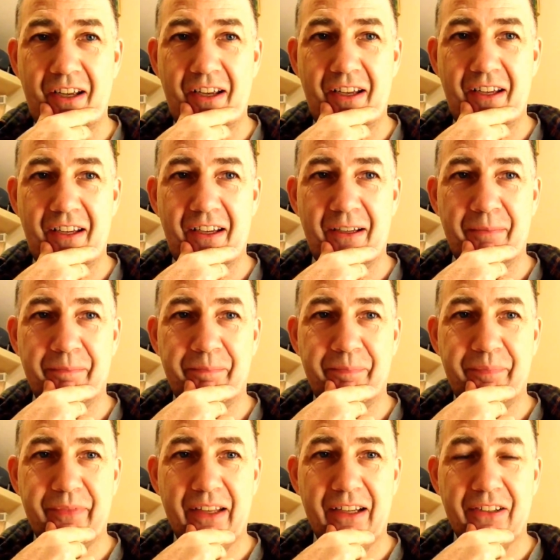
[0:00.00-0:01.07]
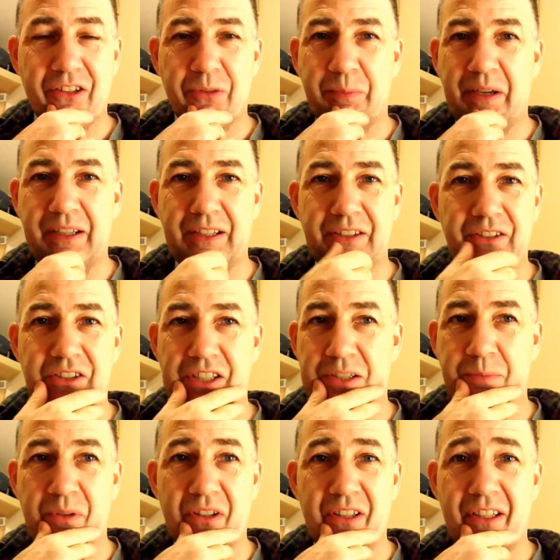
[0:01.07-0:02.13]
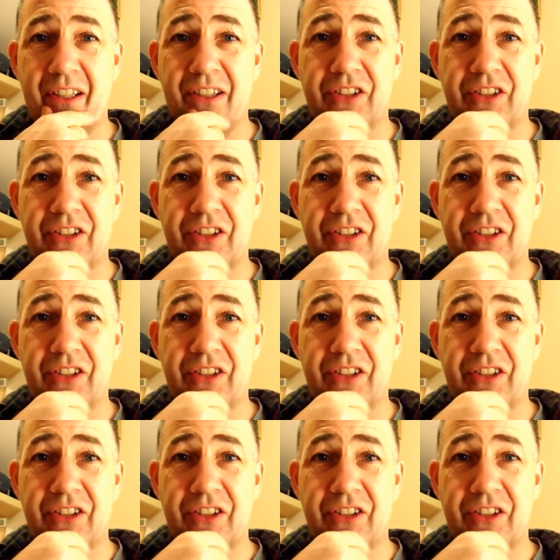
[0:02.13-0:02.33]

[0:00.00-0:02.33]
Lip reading: and you're spending $6 million a year